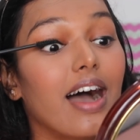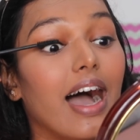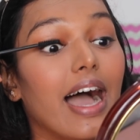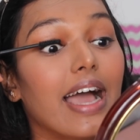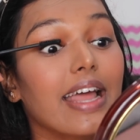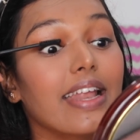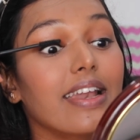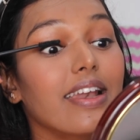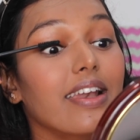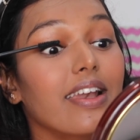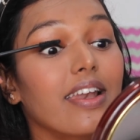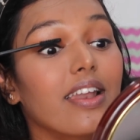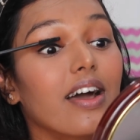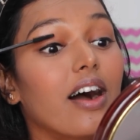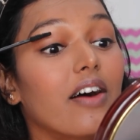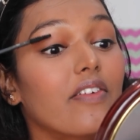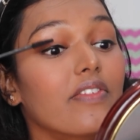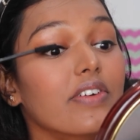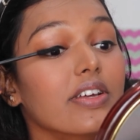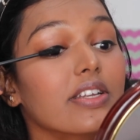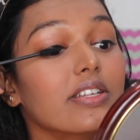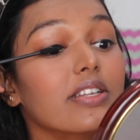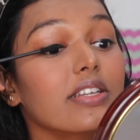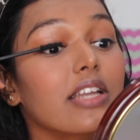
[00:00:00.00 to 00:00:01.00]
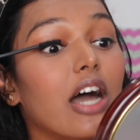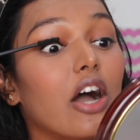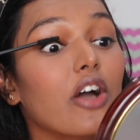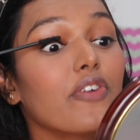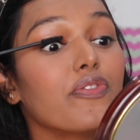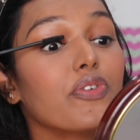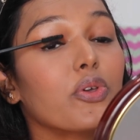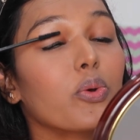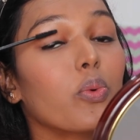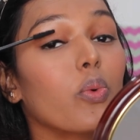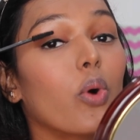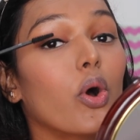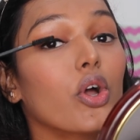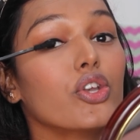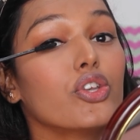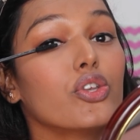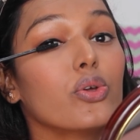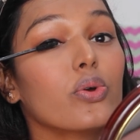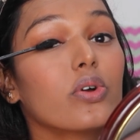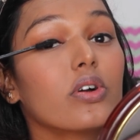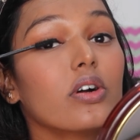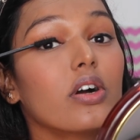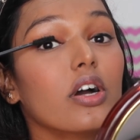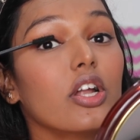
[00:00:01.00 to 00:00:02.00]
I love it. Now if you want
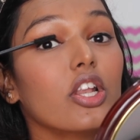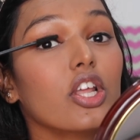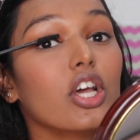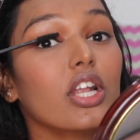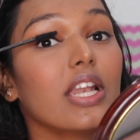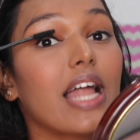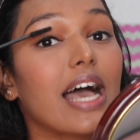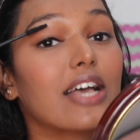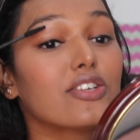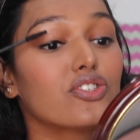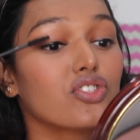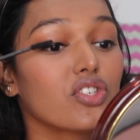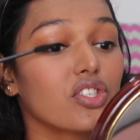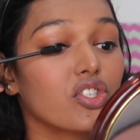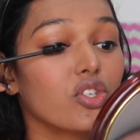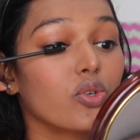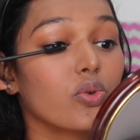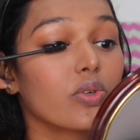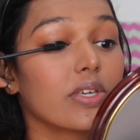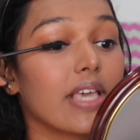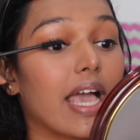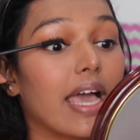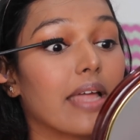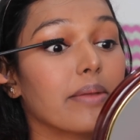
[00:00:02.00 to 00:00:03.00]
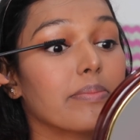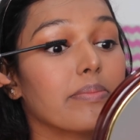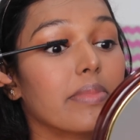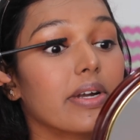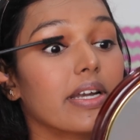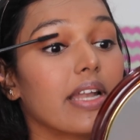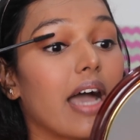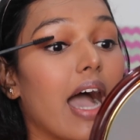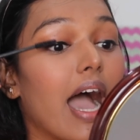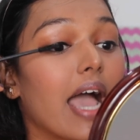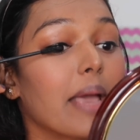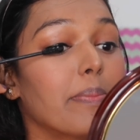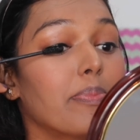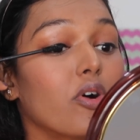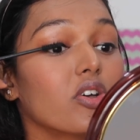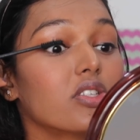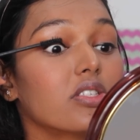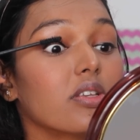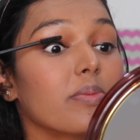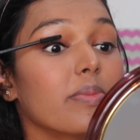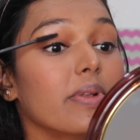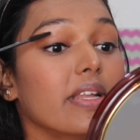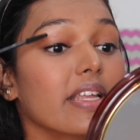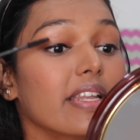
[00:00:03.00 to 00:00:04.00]
to curl your lashes, you can, but I
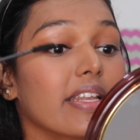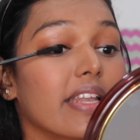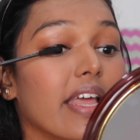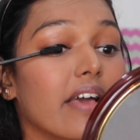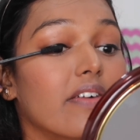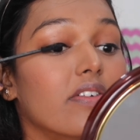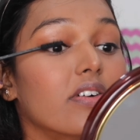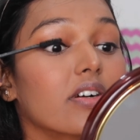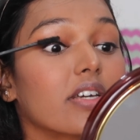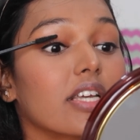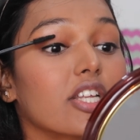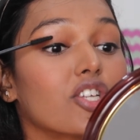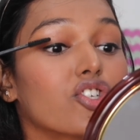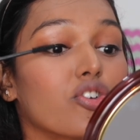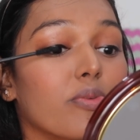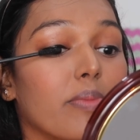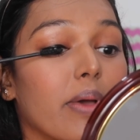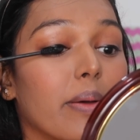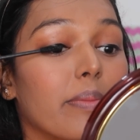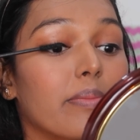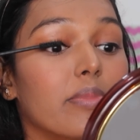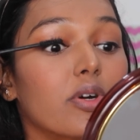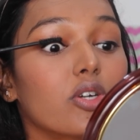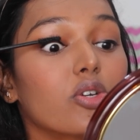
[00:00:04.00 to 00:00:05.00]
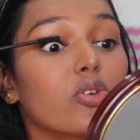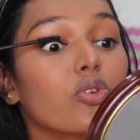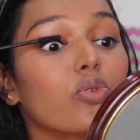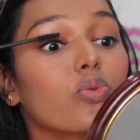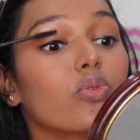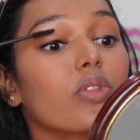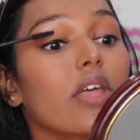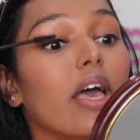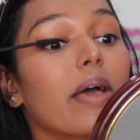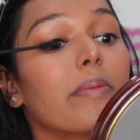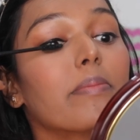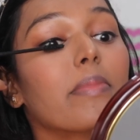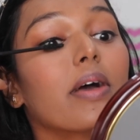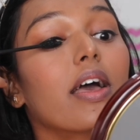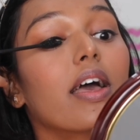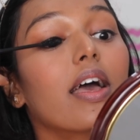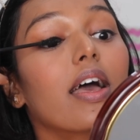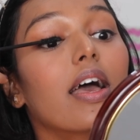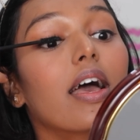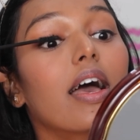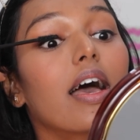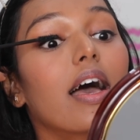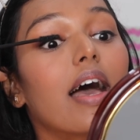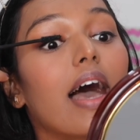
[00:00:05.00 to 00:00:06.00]
possibly never can remember to do them
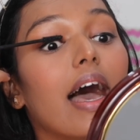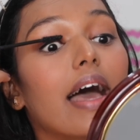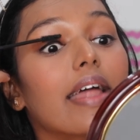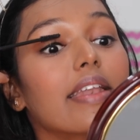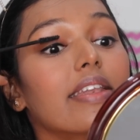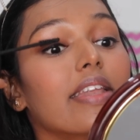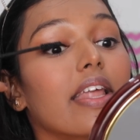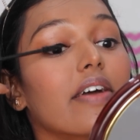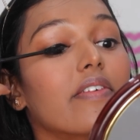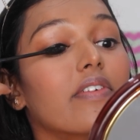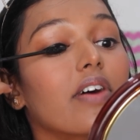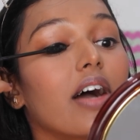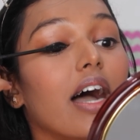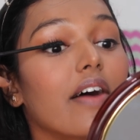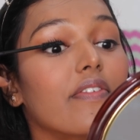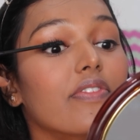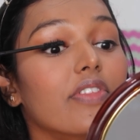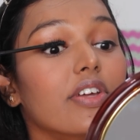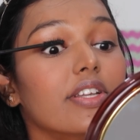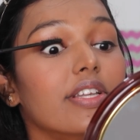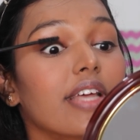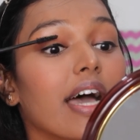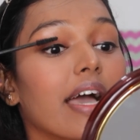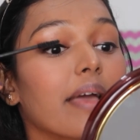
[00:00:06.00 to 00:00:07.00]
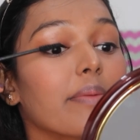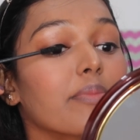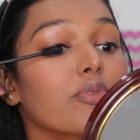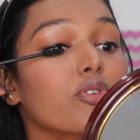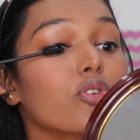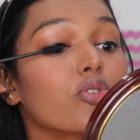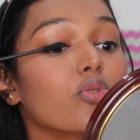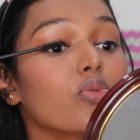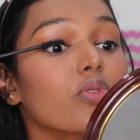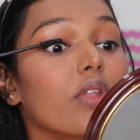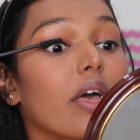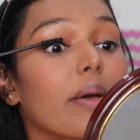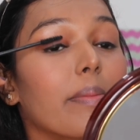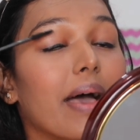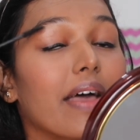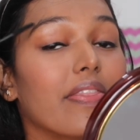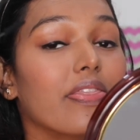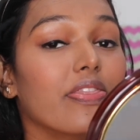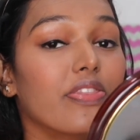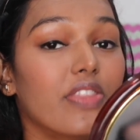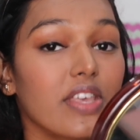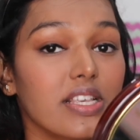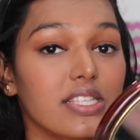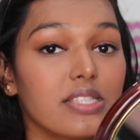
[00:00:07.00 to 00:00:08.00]
and never have the time to do them.
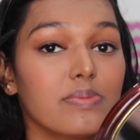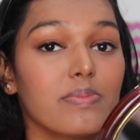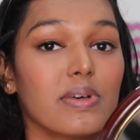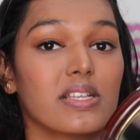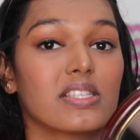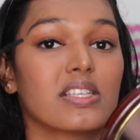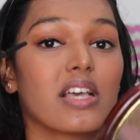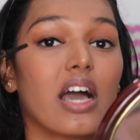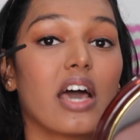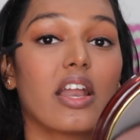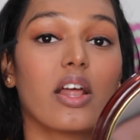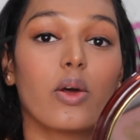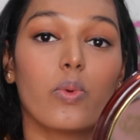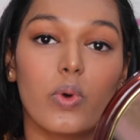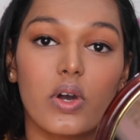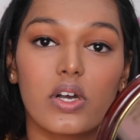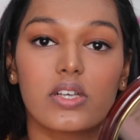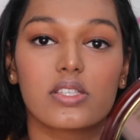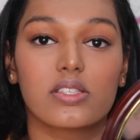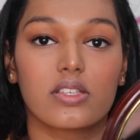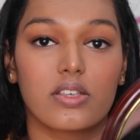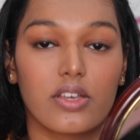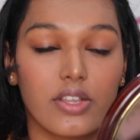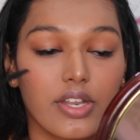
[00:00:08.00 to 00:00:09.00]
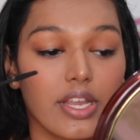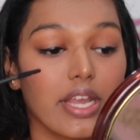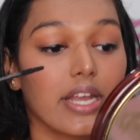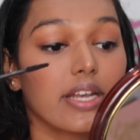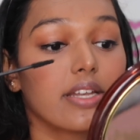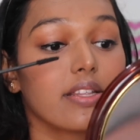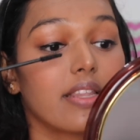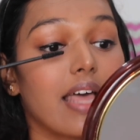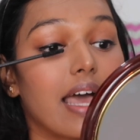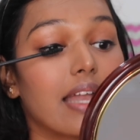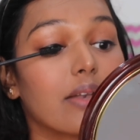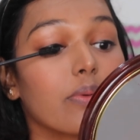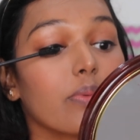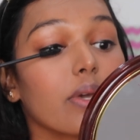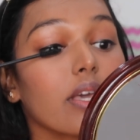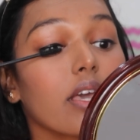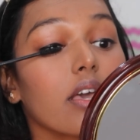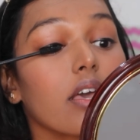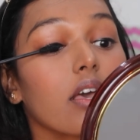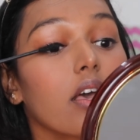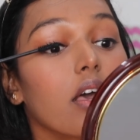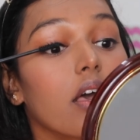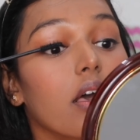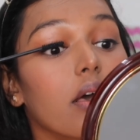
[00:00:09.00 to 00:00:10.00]
And this mascara works great that
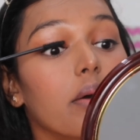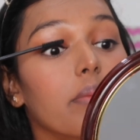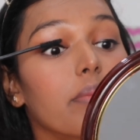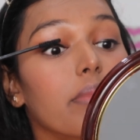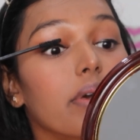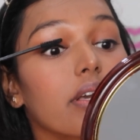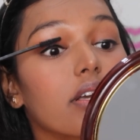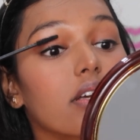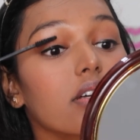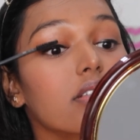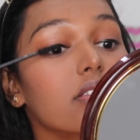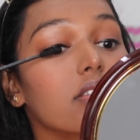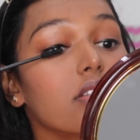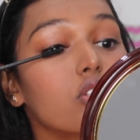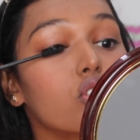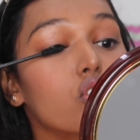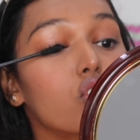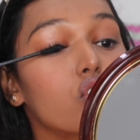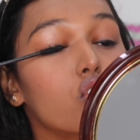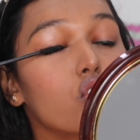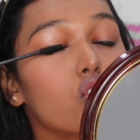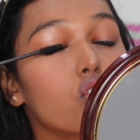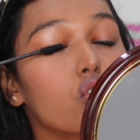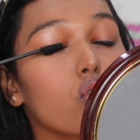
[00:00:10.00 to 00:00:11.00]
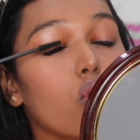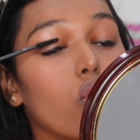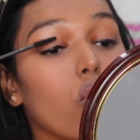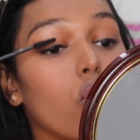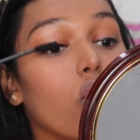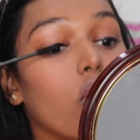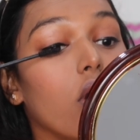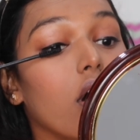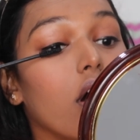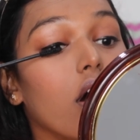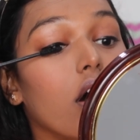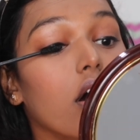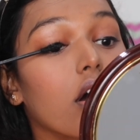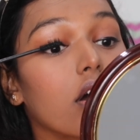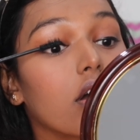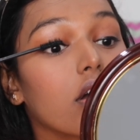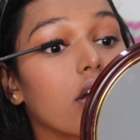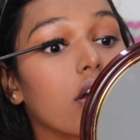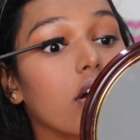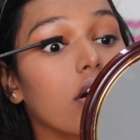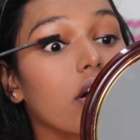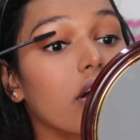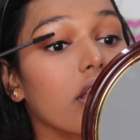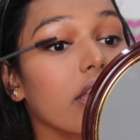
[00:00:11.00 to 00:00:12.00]
way because it's
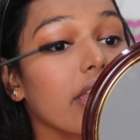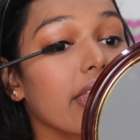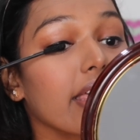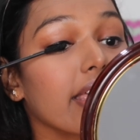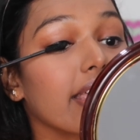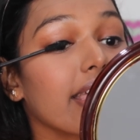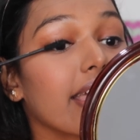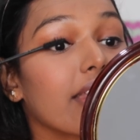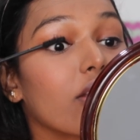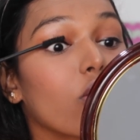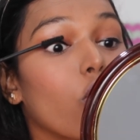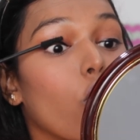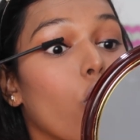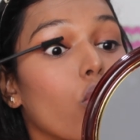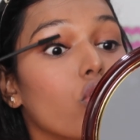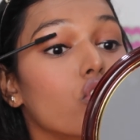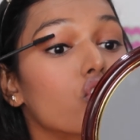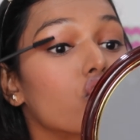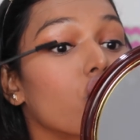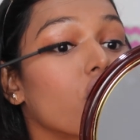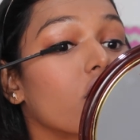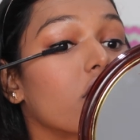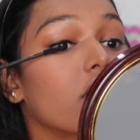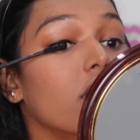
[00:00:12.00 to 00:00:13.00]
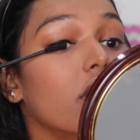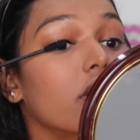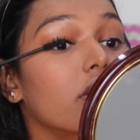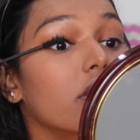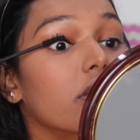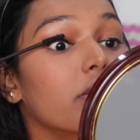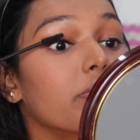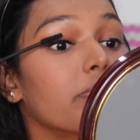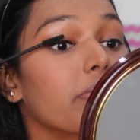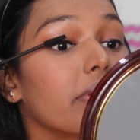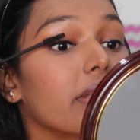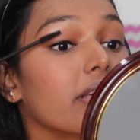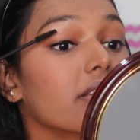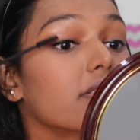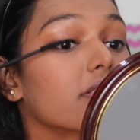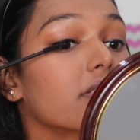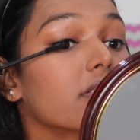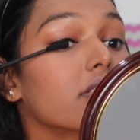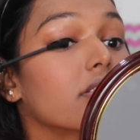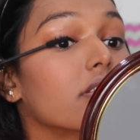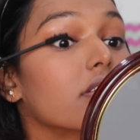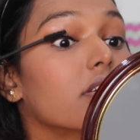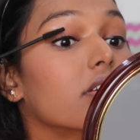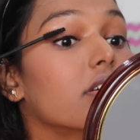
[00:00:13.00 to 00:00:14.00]
so curling and holds your curl in
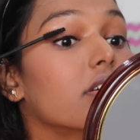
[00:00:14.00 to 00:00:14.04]
place.